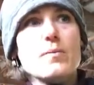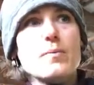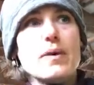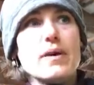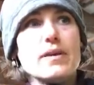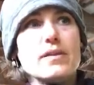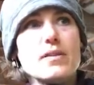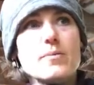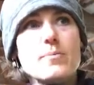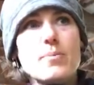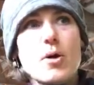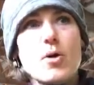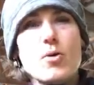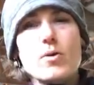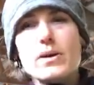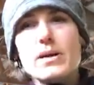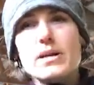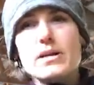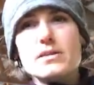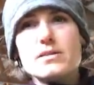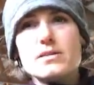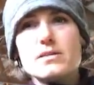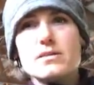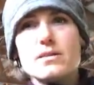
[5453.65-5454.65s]
But the
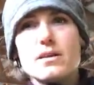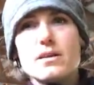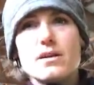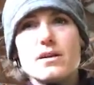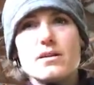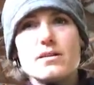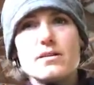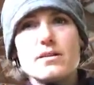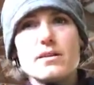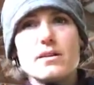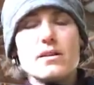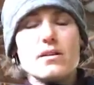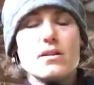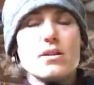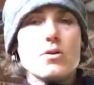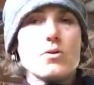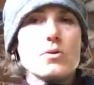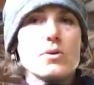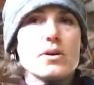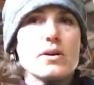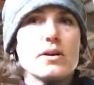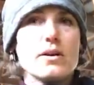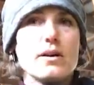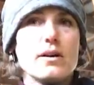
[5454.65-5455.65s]
ponies are a little
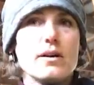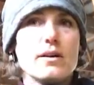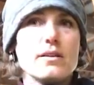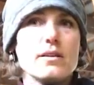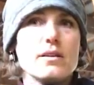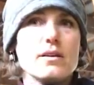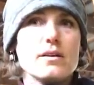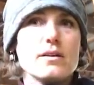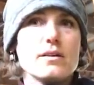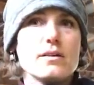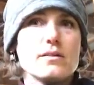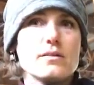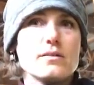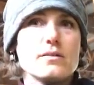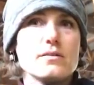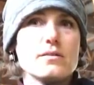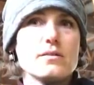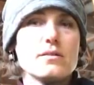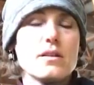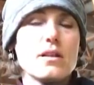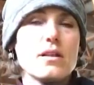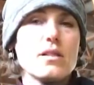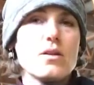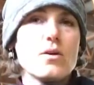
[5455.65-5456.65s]
lower on
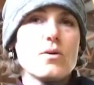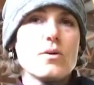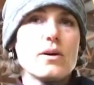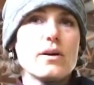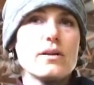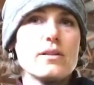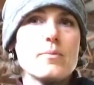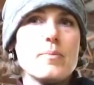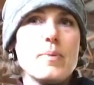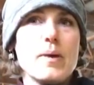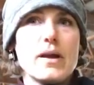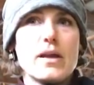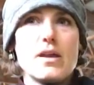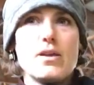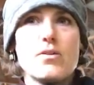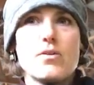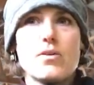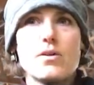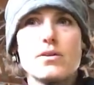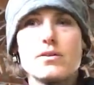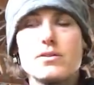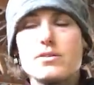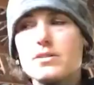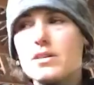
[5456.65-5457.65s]
the pecking
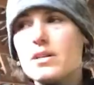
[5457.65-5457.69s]
order.